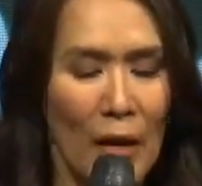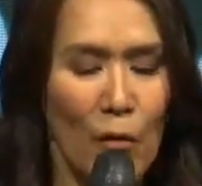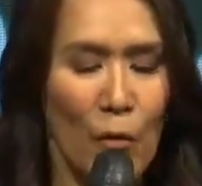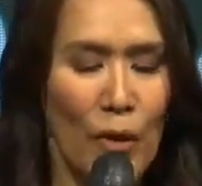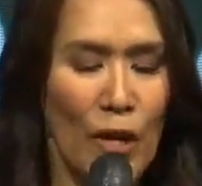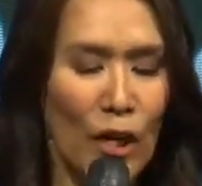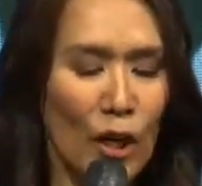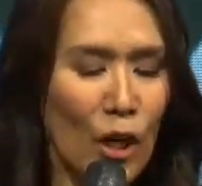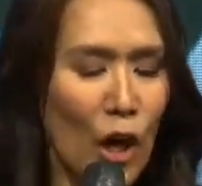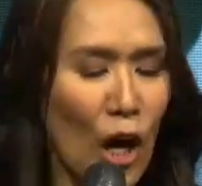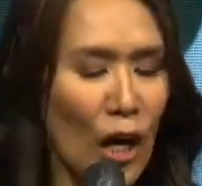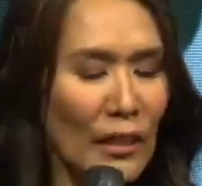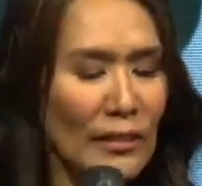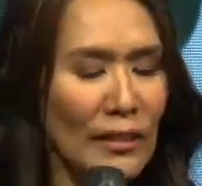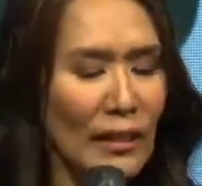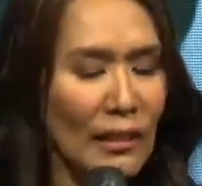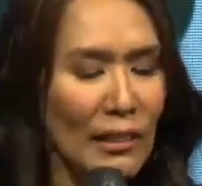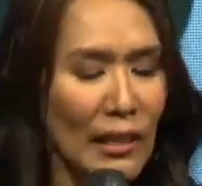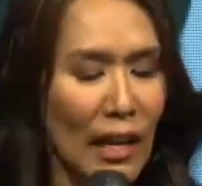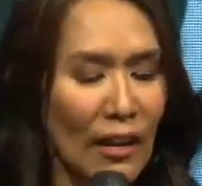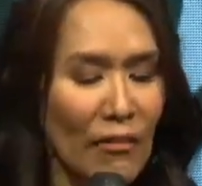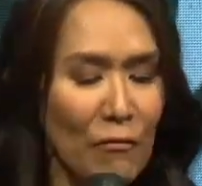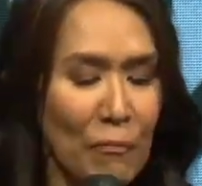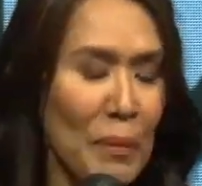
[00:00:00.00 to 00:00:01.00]
We are called to
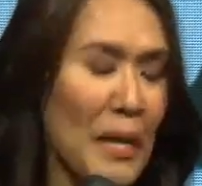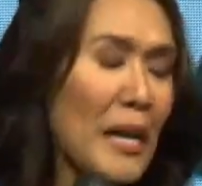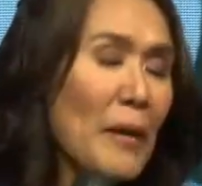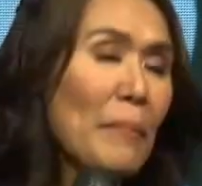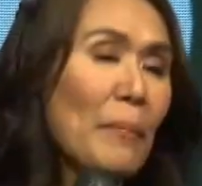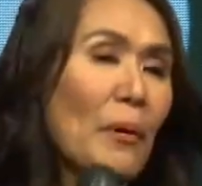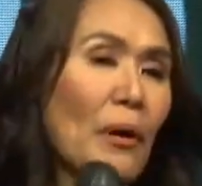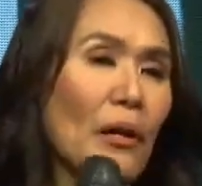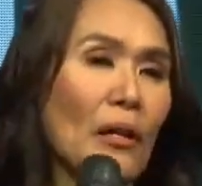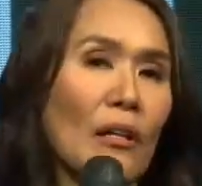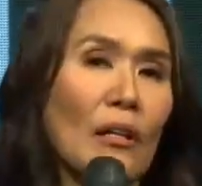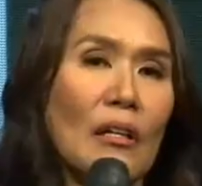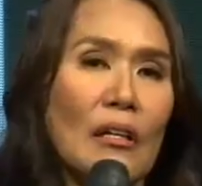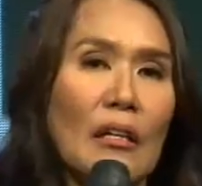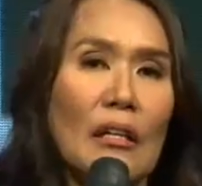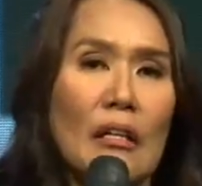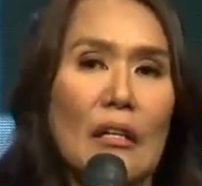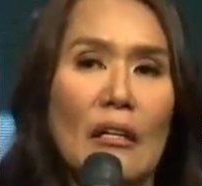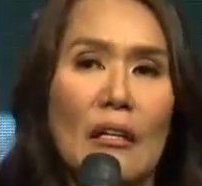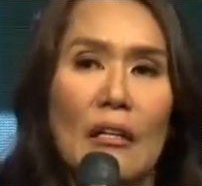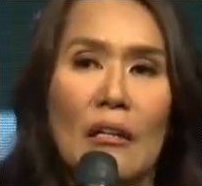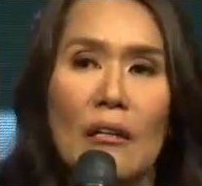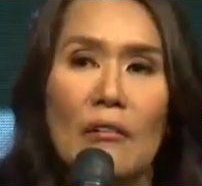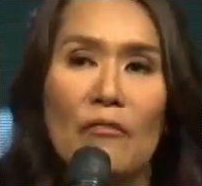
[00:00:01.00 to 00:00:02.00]
love people
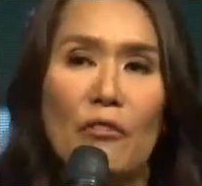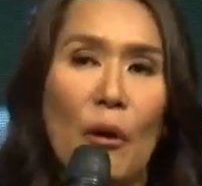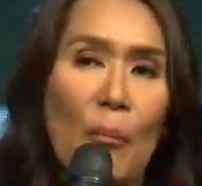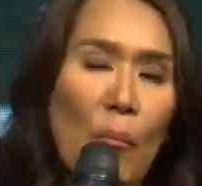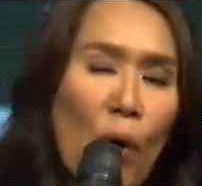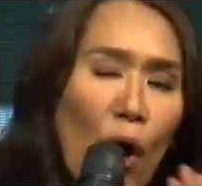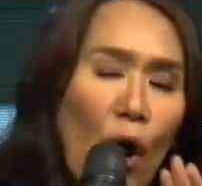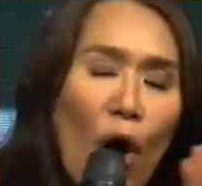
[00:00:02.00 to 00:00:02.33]
from